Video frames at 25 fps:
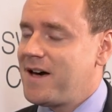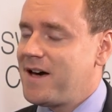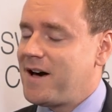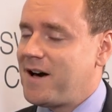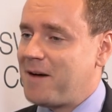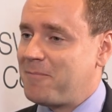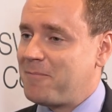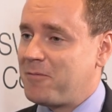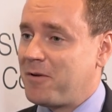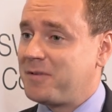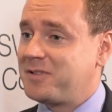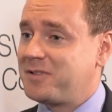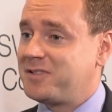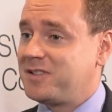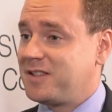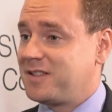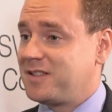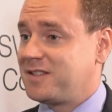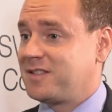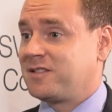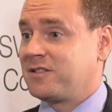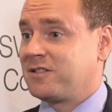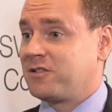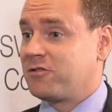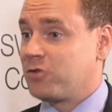Obviously,
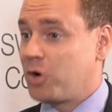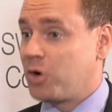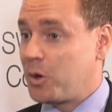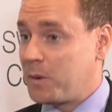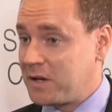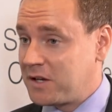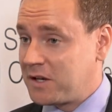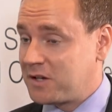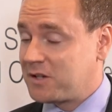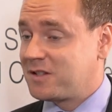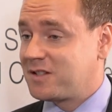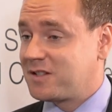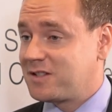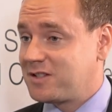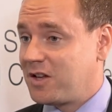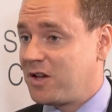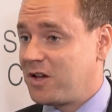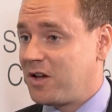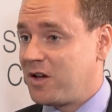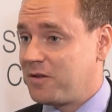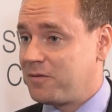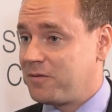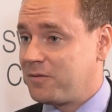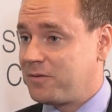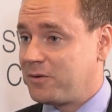this is a growing
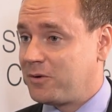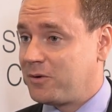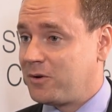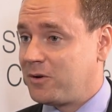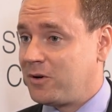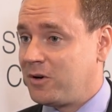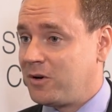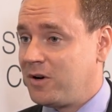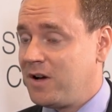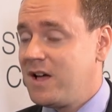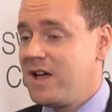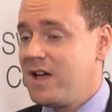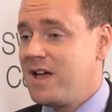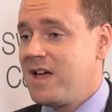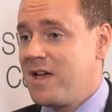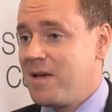concern for